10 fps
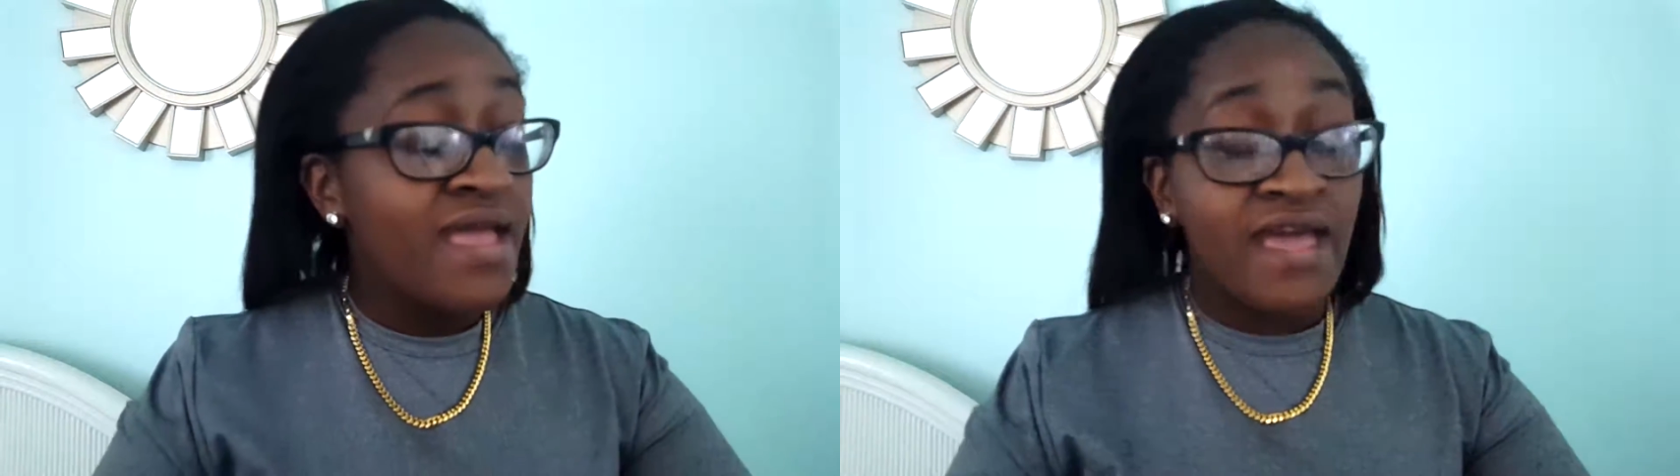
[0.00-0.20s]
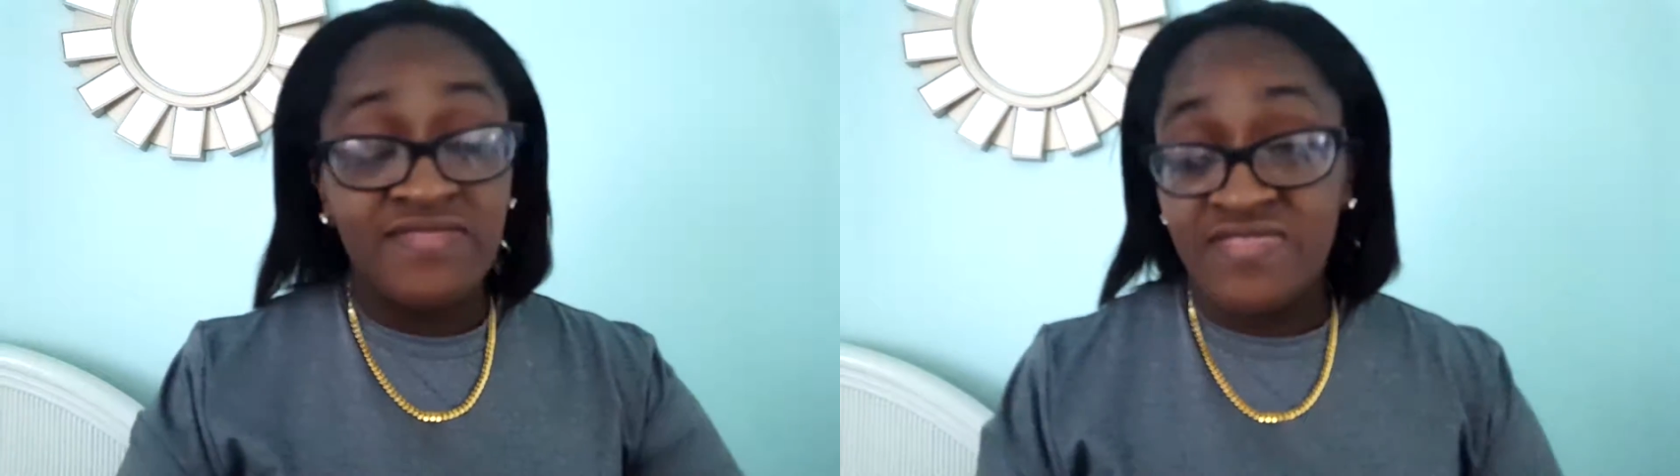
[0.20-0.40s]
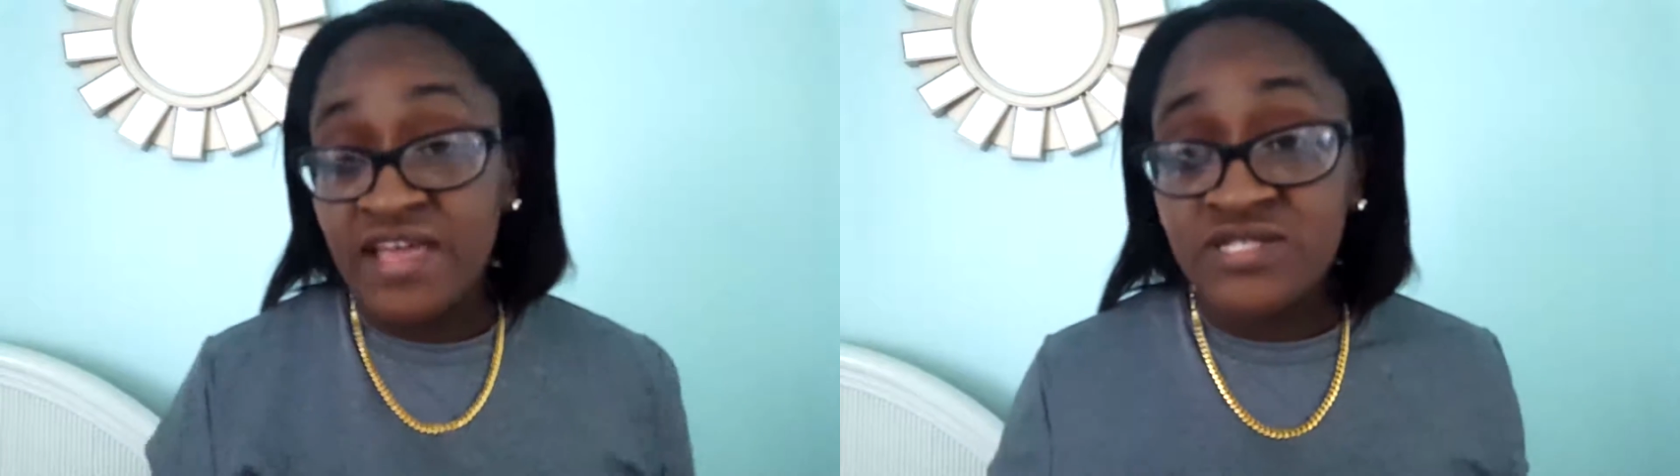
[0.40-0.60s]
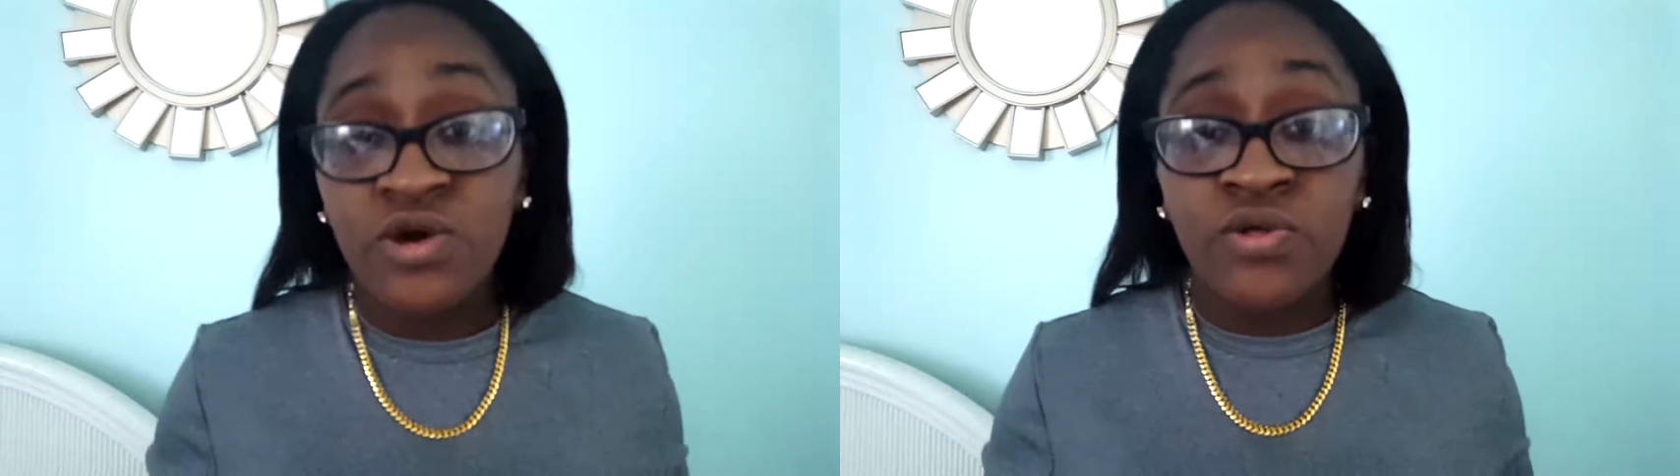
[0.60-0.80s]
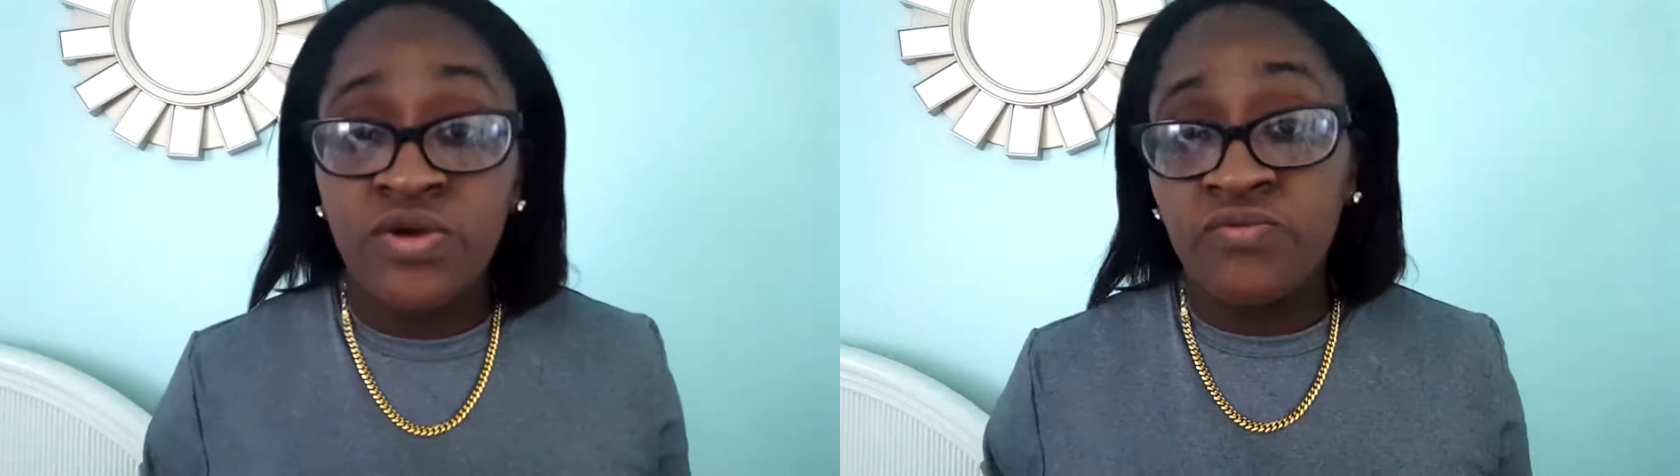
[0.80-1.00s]
And that's
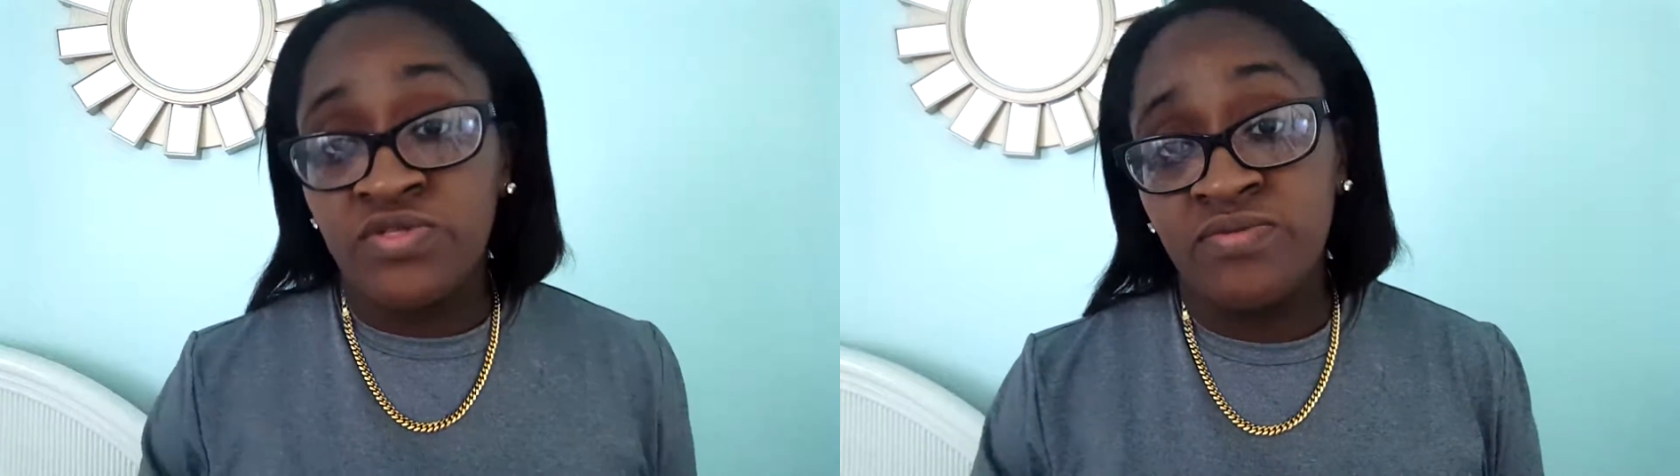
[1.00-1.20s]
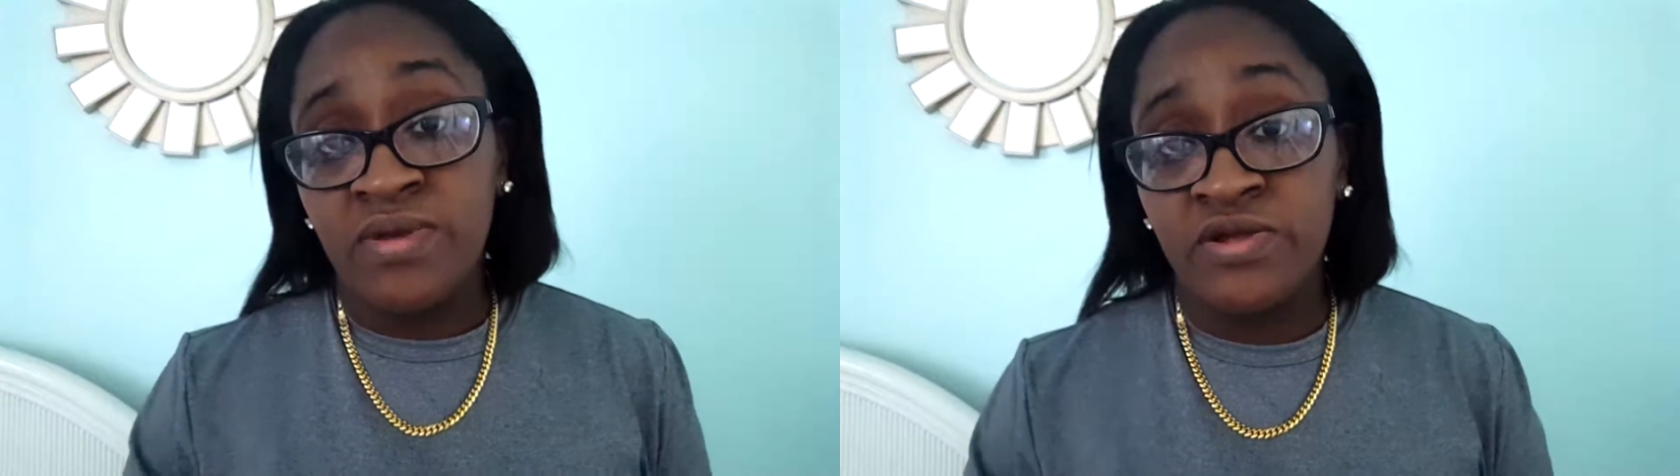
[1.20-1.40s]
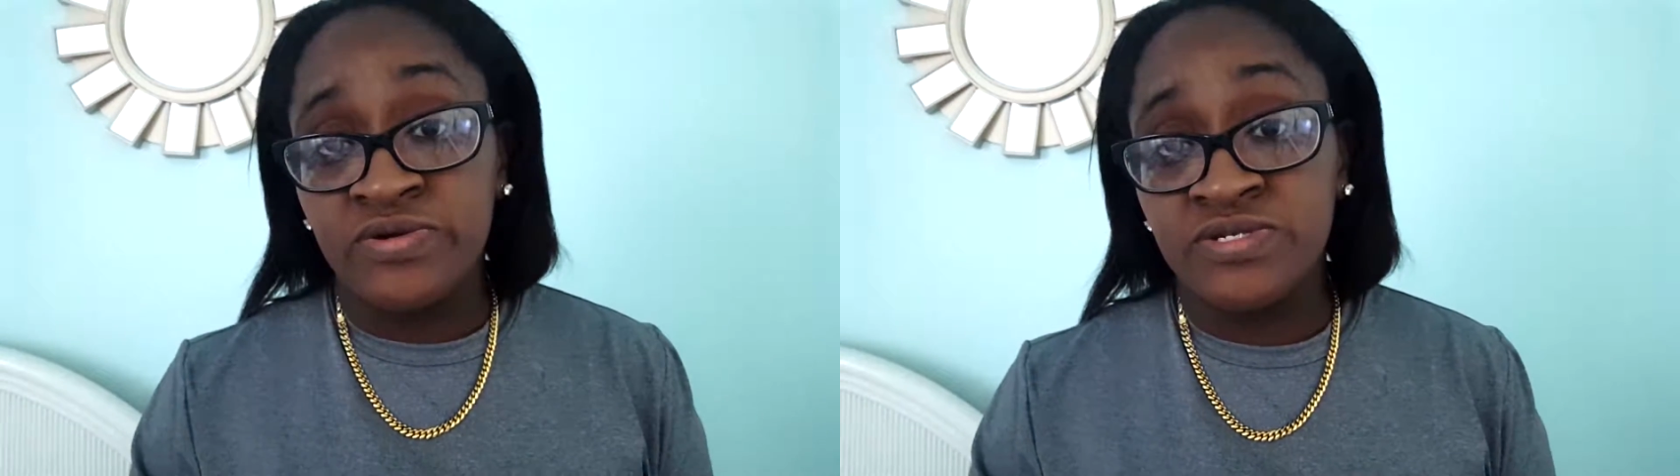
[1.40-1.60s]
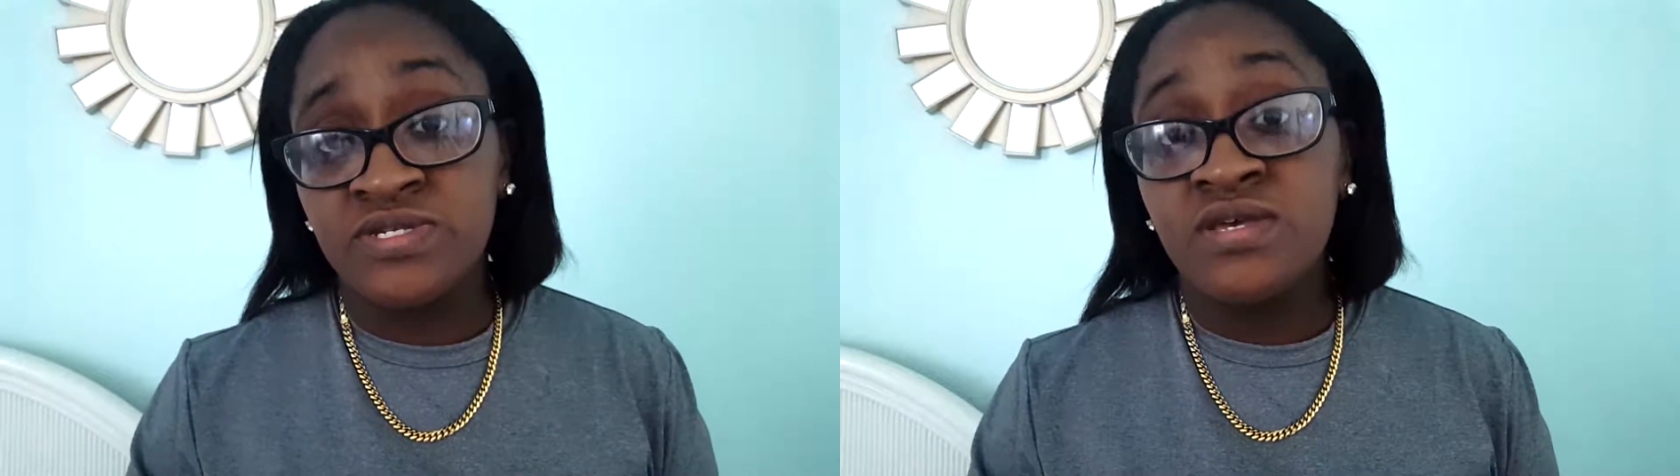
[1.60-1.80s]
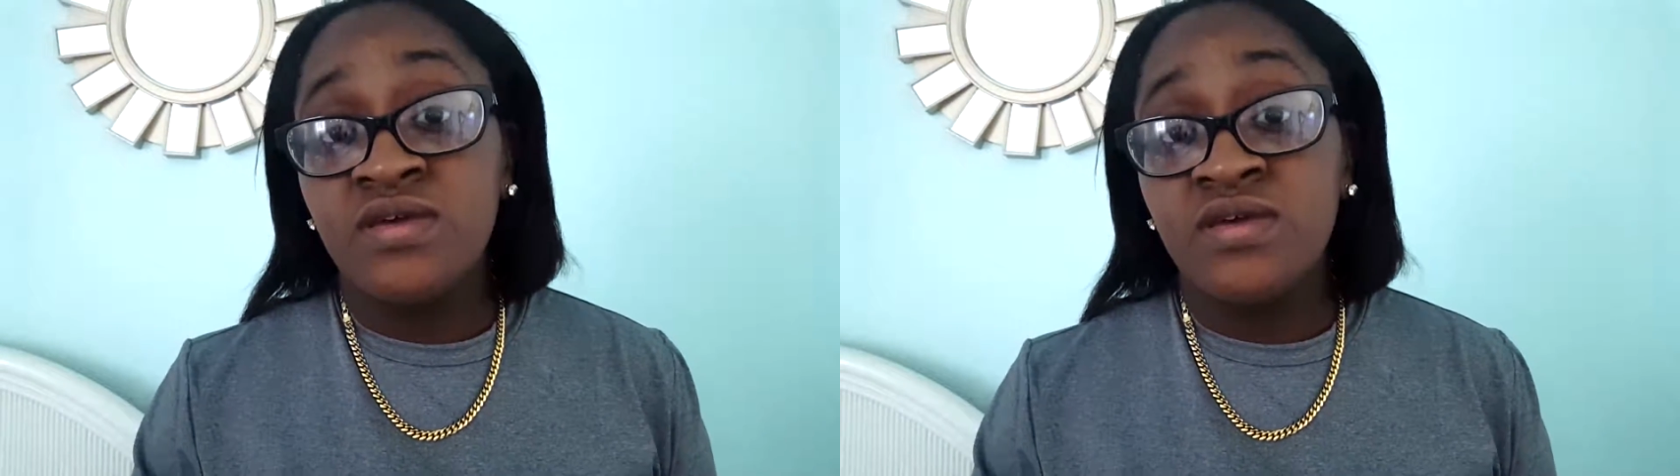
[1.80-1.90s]
all that really matters